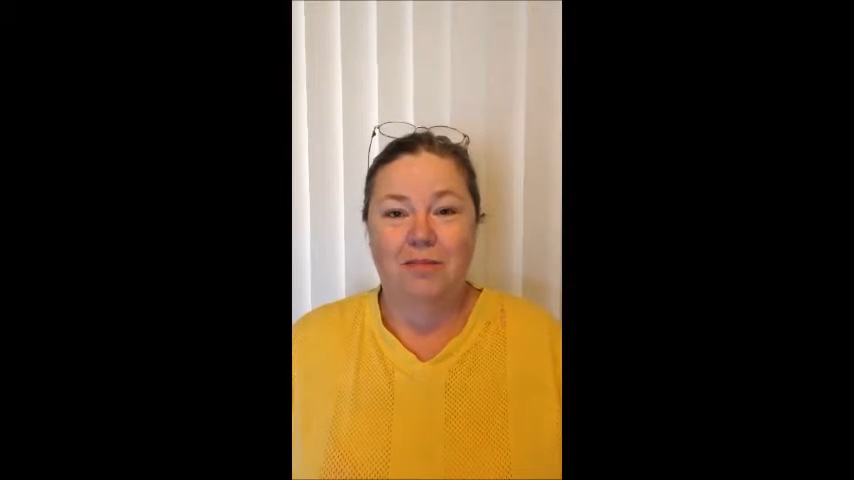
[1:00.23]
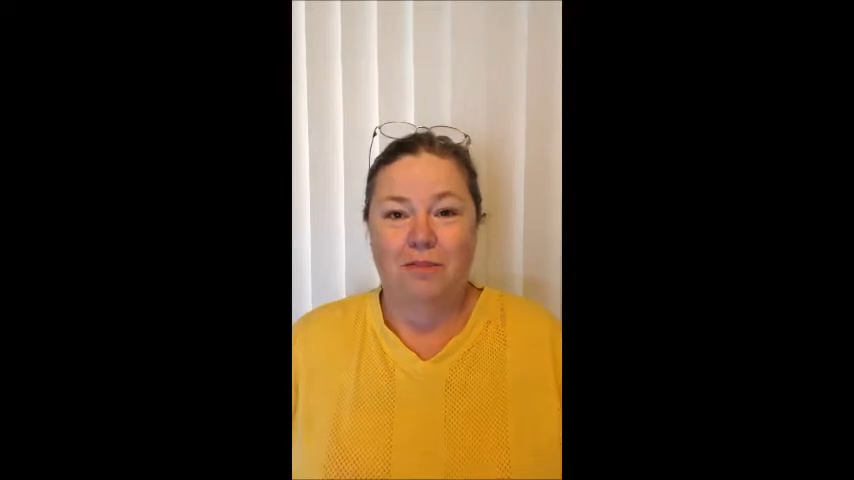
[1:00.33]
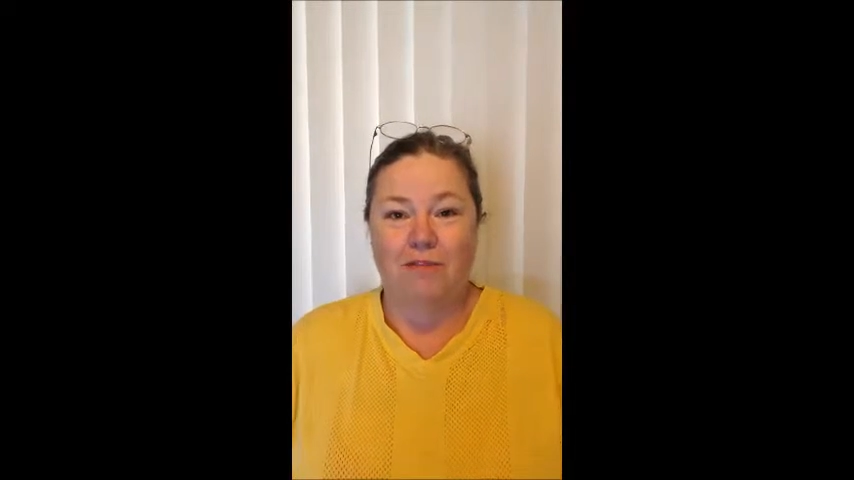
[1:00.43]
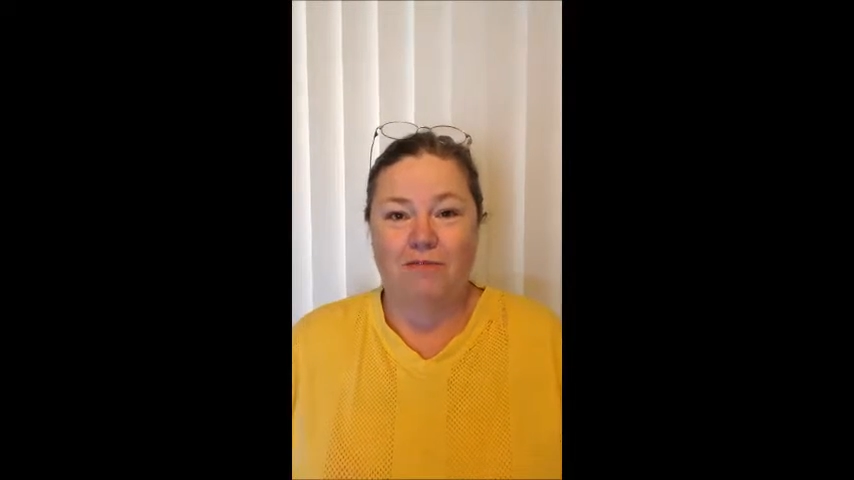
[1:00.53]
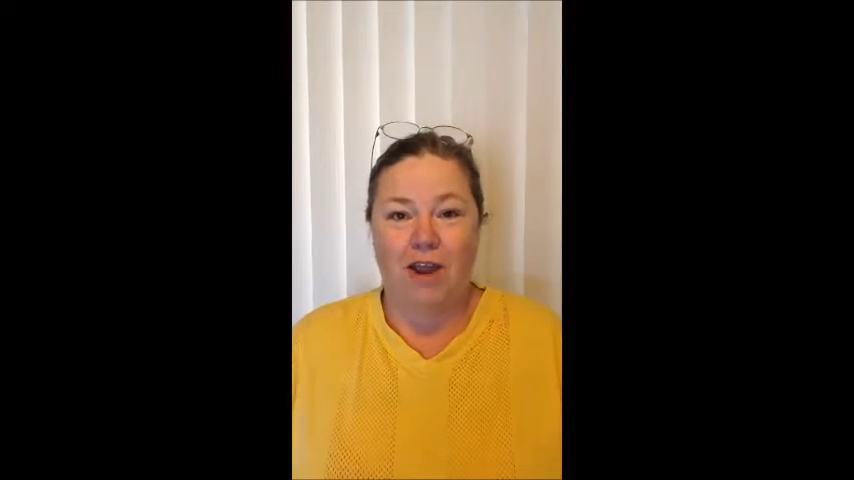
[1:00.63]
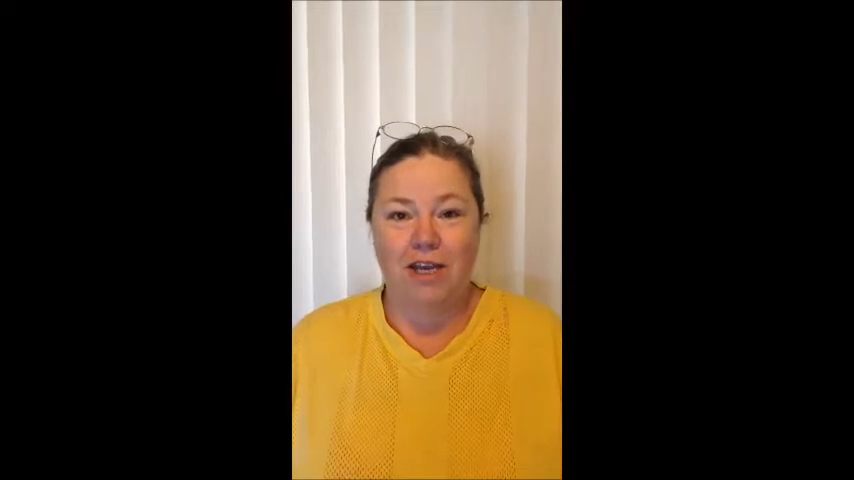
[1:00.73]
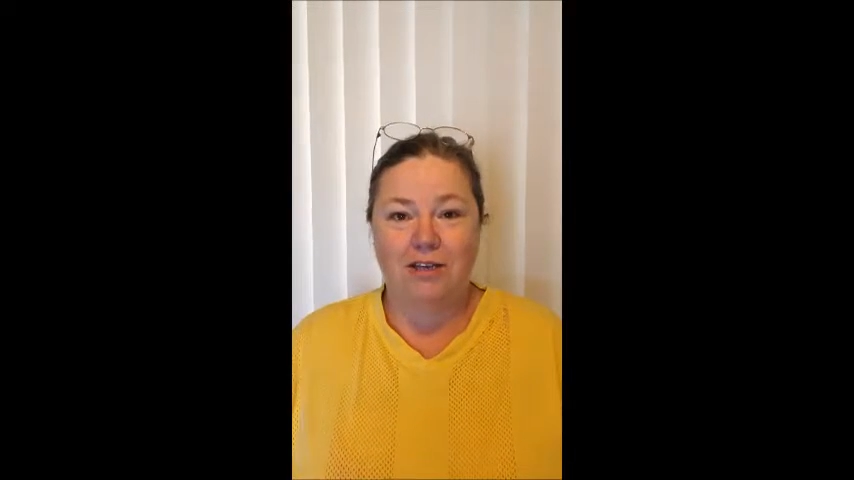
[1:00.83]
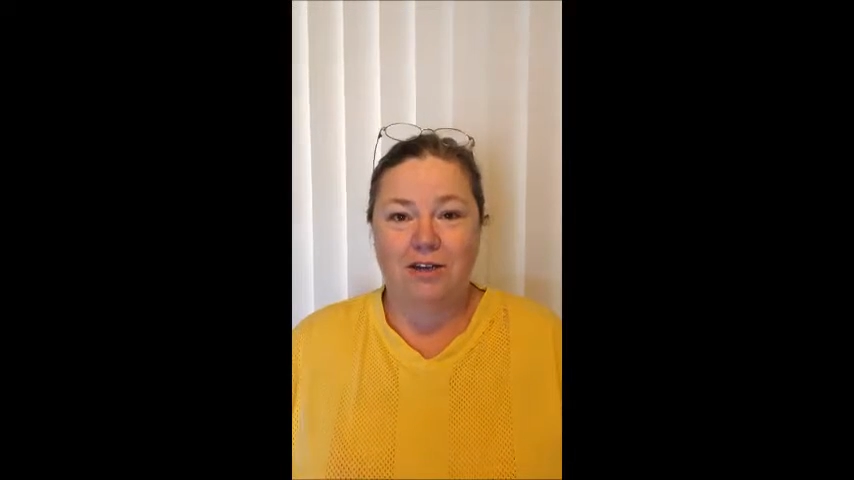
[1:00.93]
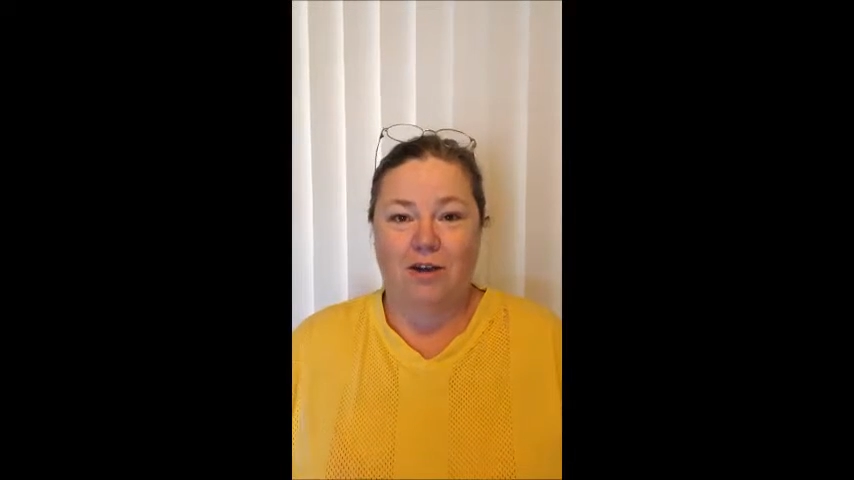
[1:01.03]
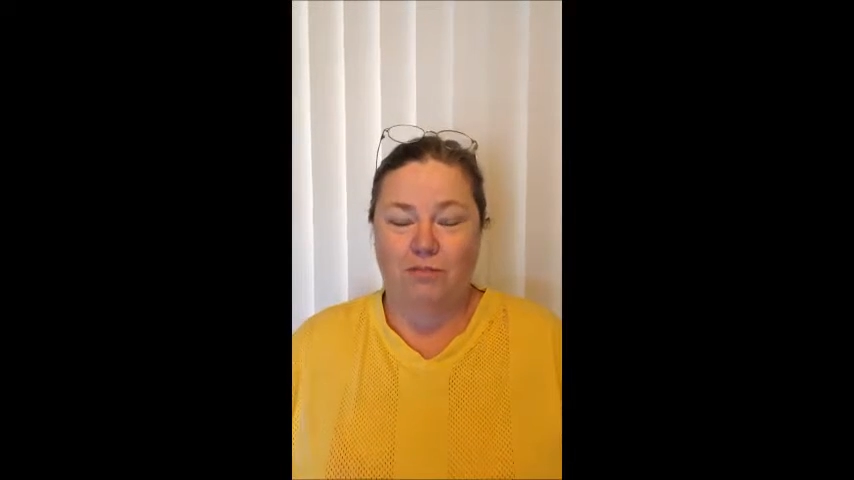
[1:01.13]
my
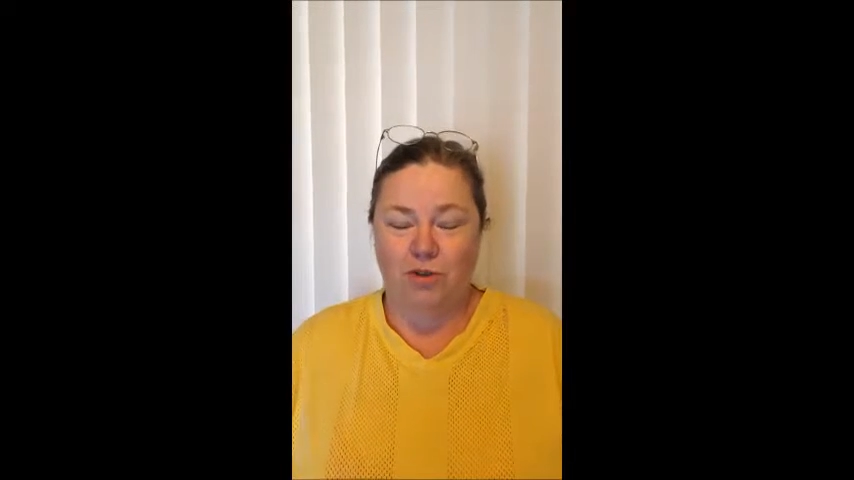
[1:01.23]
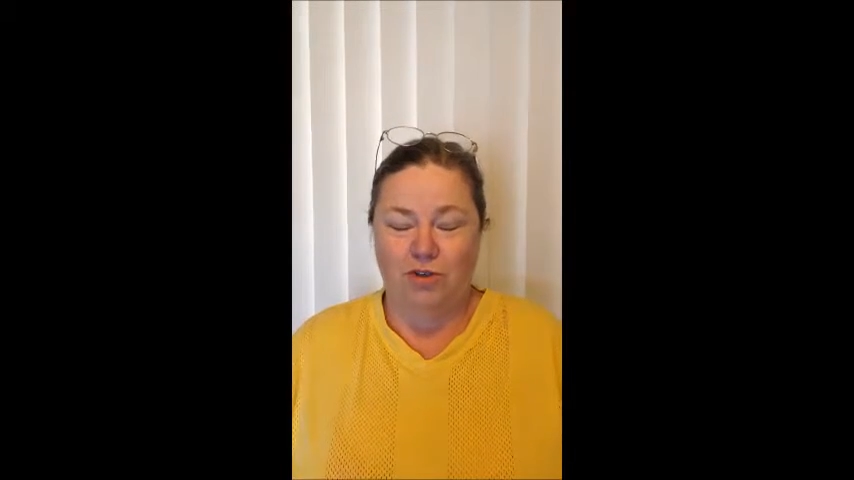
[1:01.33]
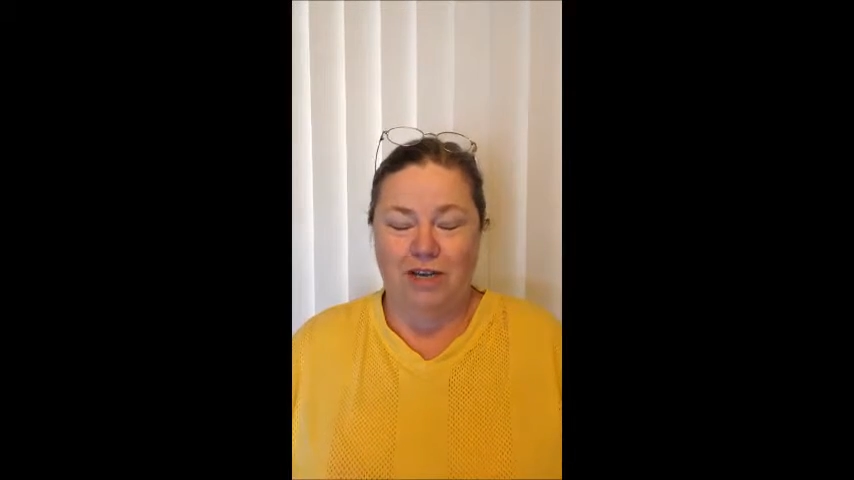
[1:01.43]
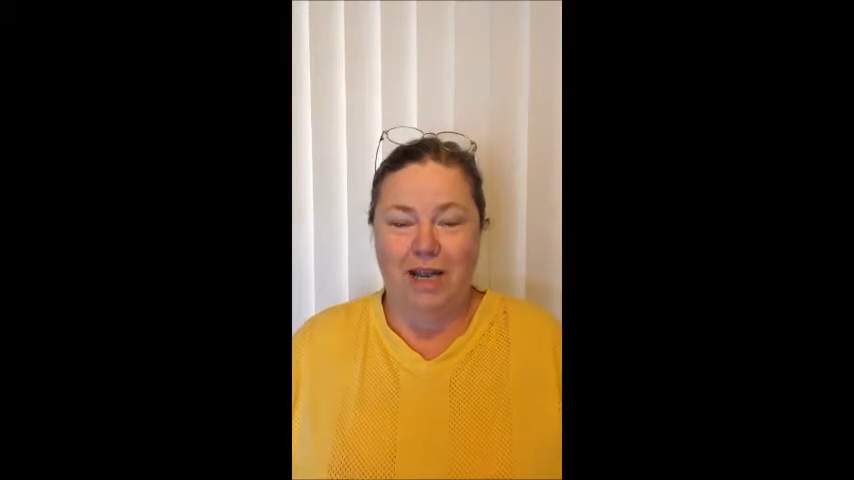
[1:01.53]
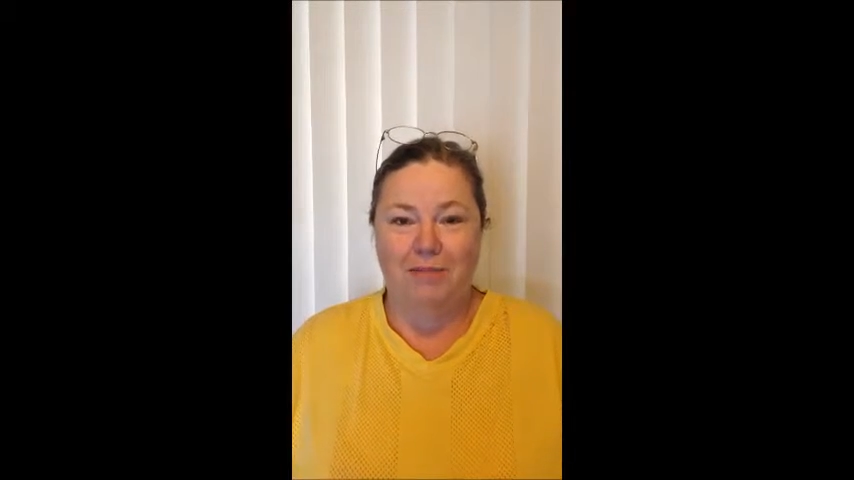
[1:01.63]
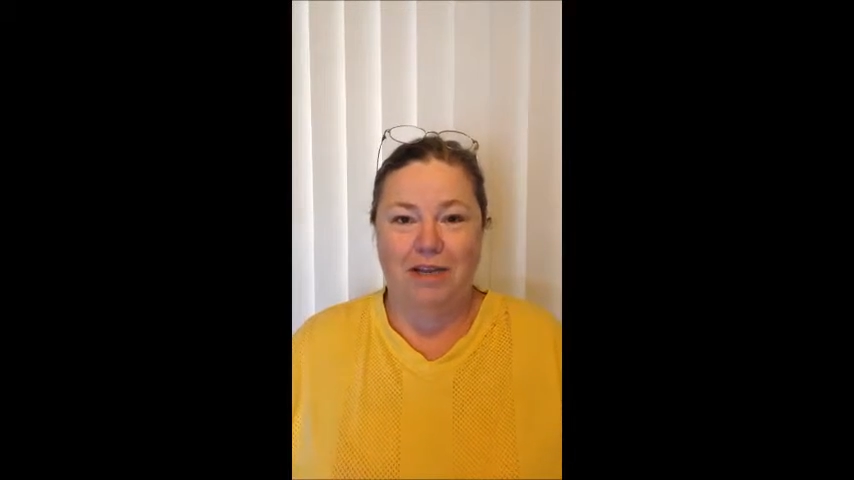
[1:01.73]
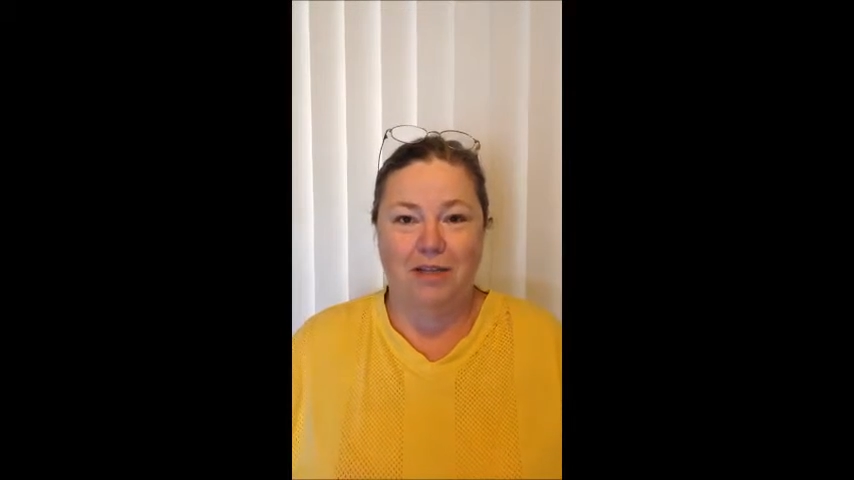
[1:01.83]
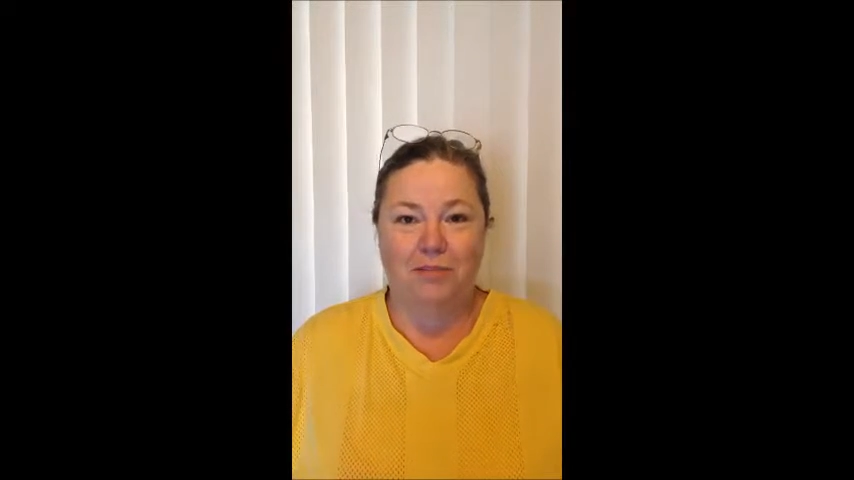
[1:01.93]
friend, I'll put your name down the